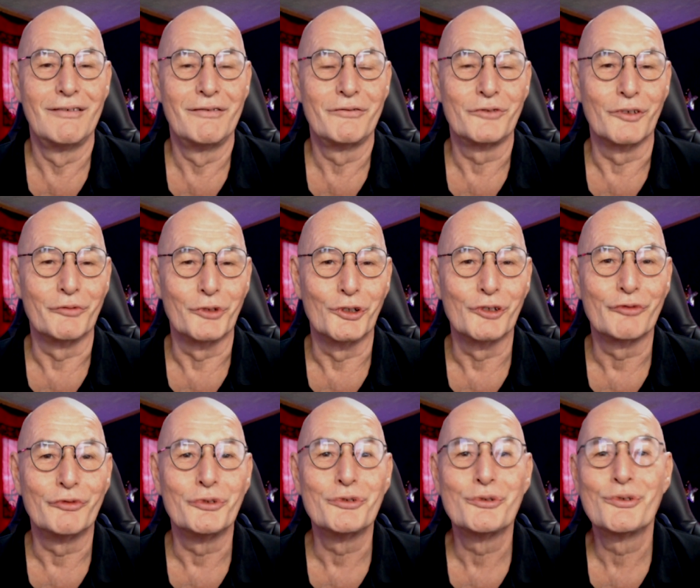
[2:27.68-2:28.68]
your
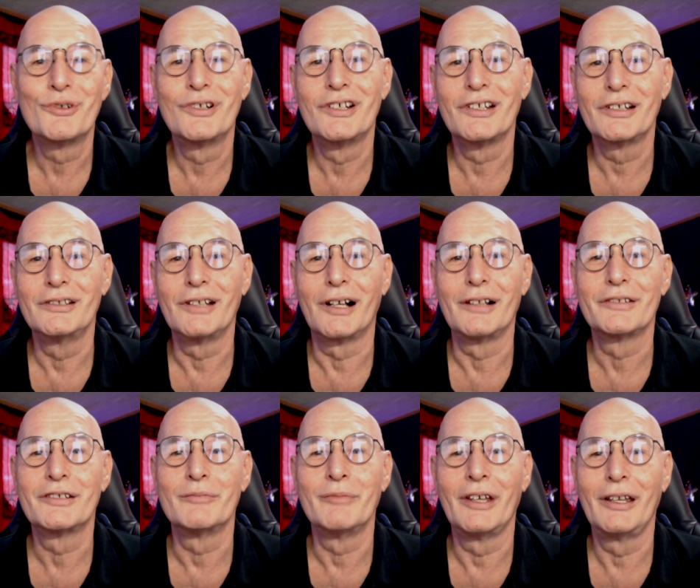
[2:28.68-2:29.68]
worldview, and
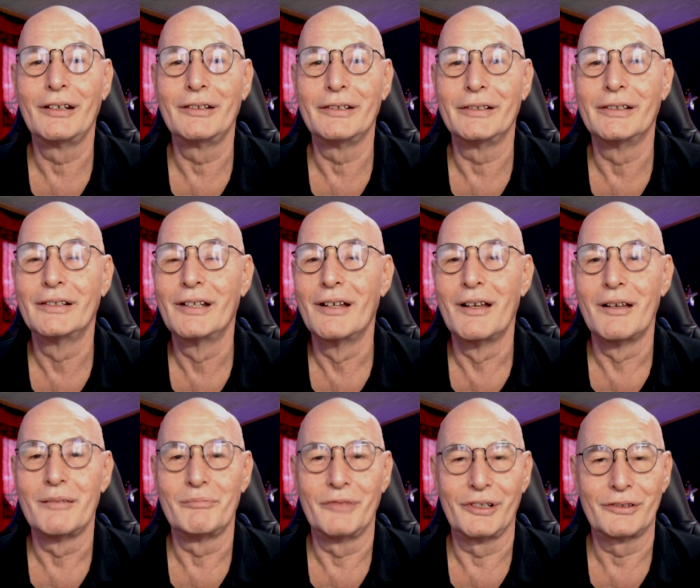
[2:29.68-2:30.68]
ultimately
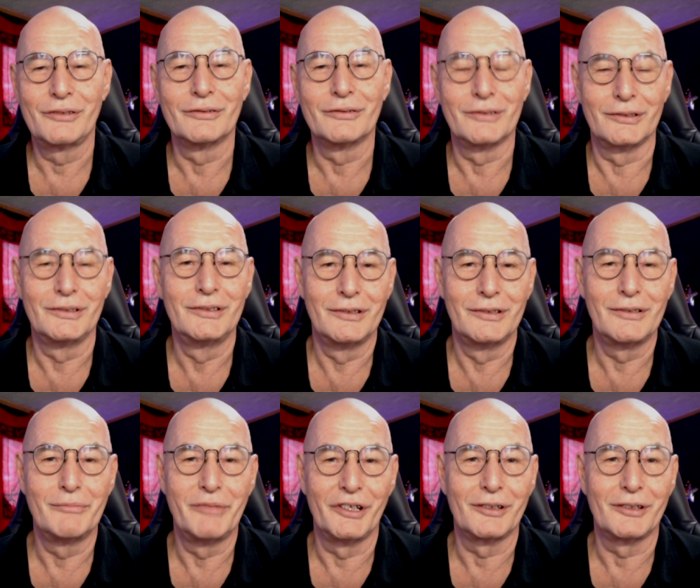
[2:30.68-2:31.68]
make you a, a
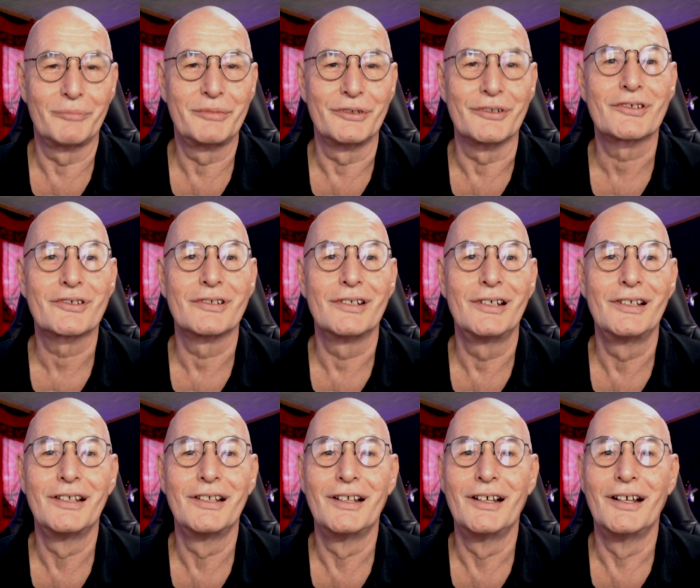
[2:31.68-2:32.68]
better person.
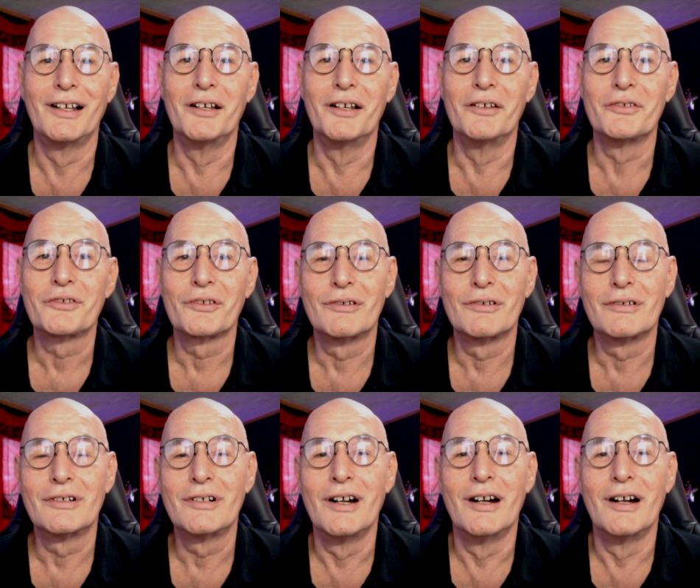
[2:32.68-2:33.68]

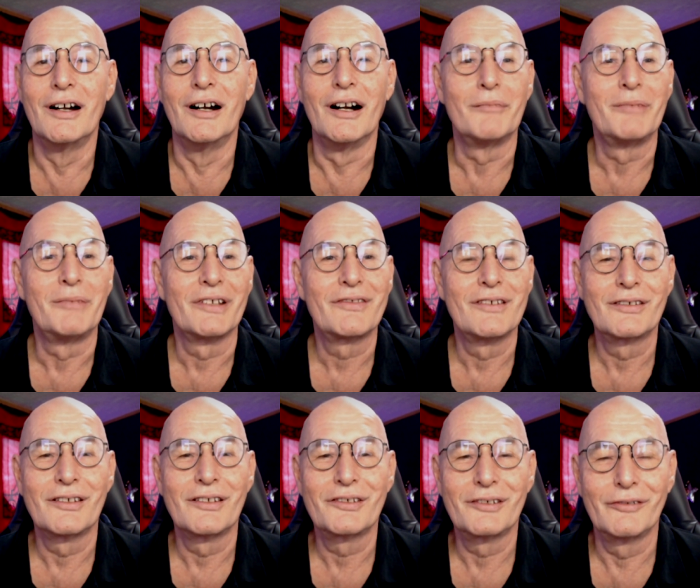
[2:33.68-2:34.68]
So, uh, but this
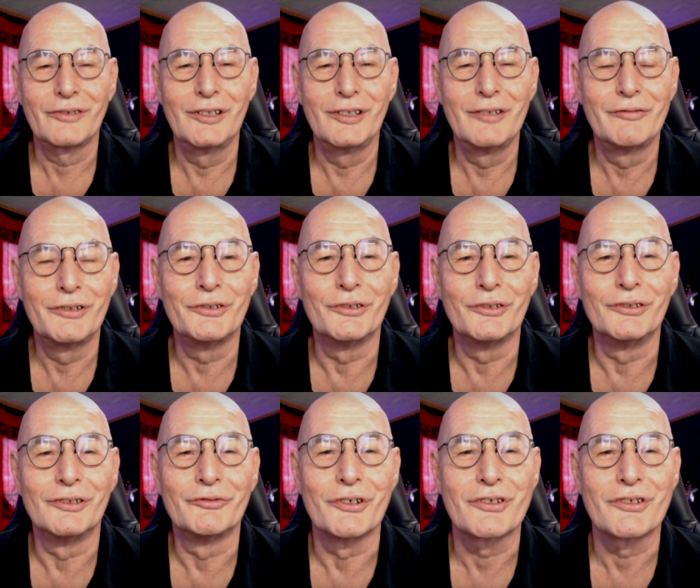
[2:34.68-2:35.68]
is the free will
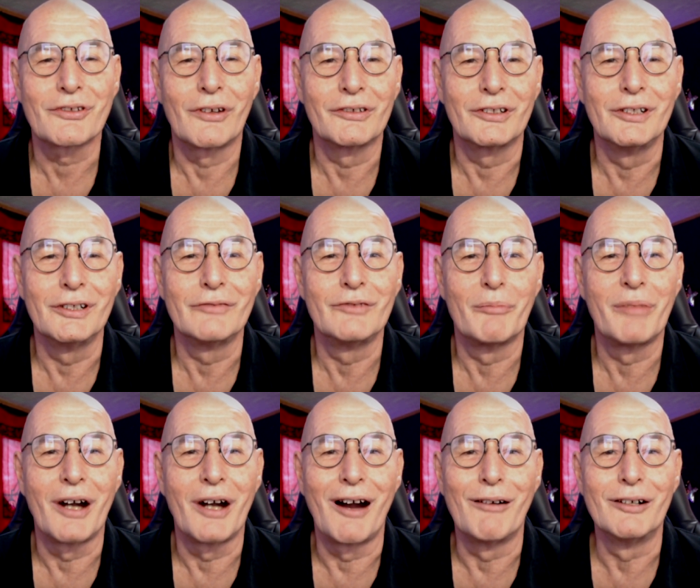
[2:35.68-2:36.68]
universe. Don't give your
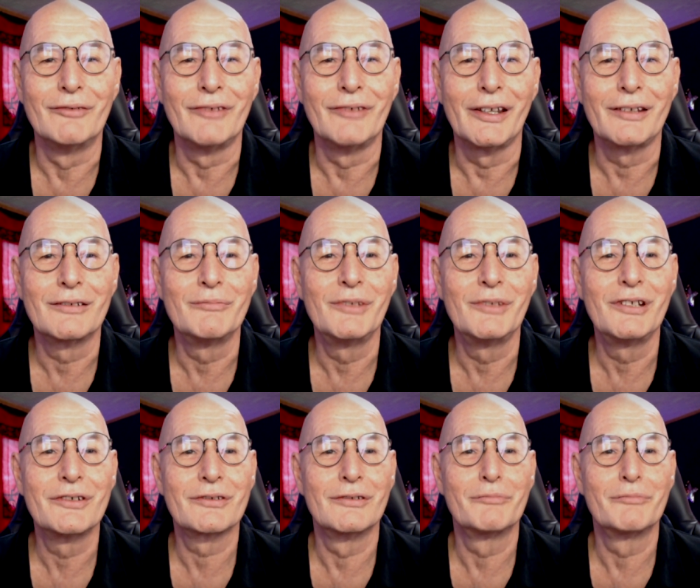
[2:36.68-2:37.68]
power away to me.
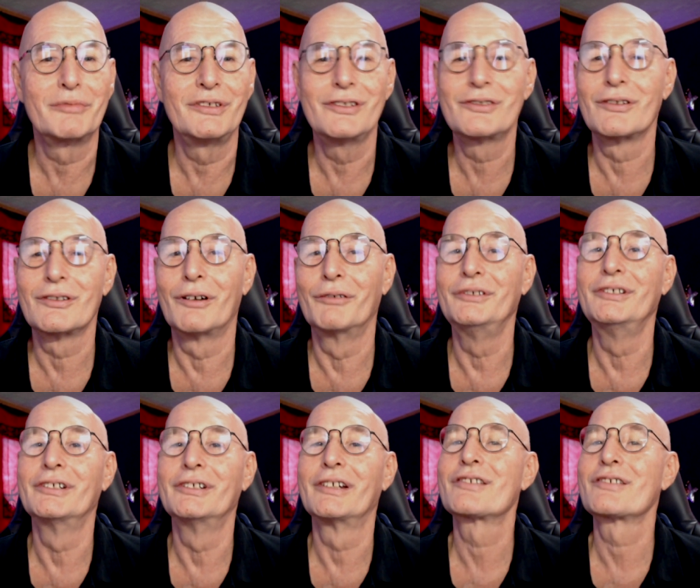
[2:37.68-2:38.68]
So please
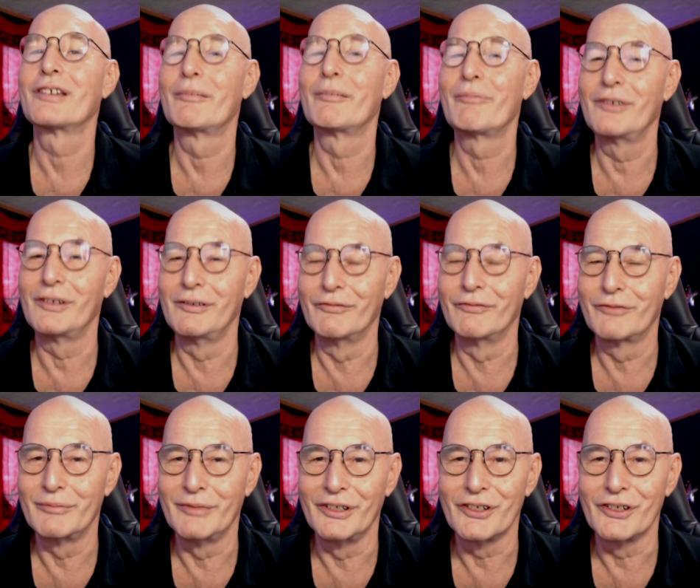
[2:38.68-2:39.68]
only accept the
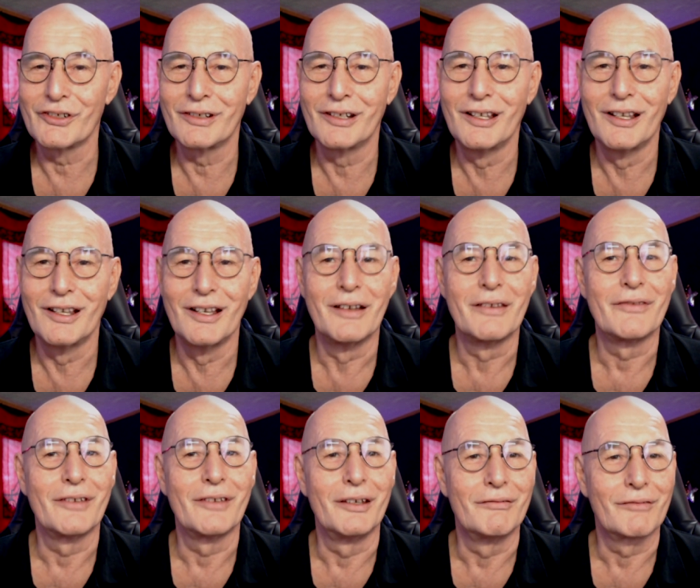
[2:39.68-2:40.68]
information
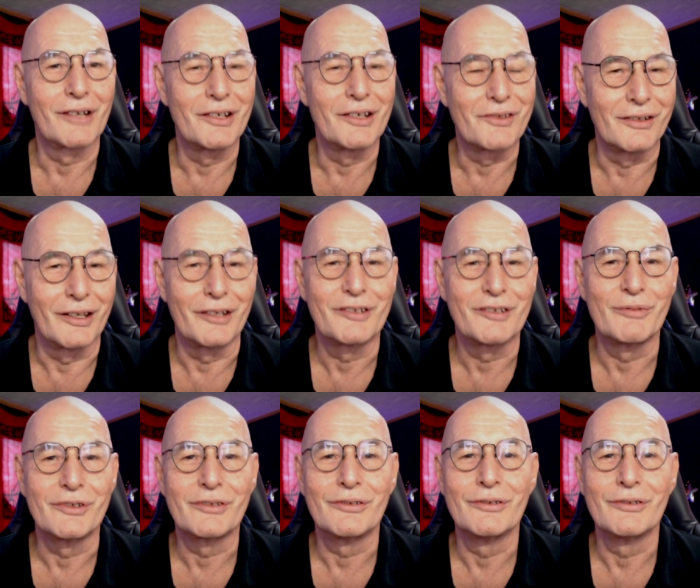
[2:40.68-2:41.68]
that resonates
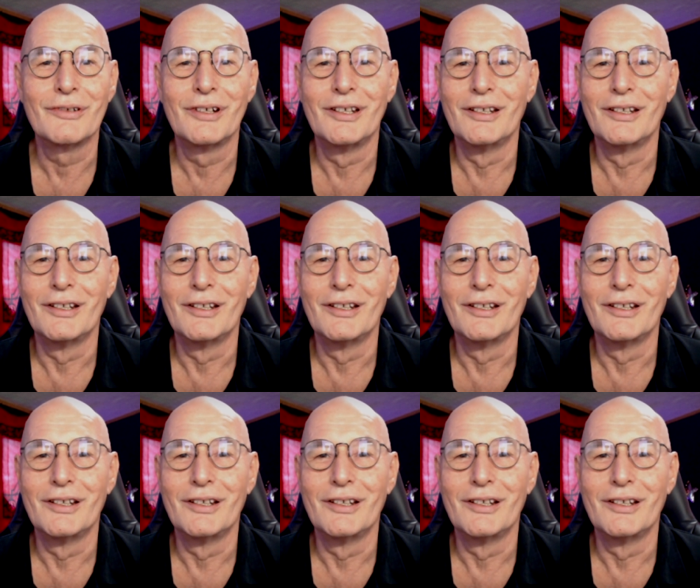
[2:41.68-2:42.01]
with you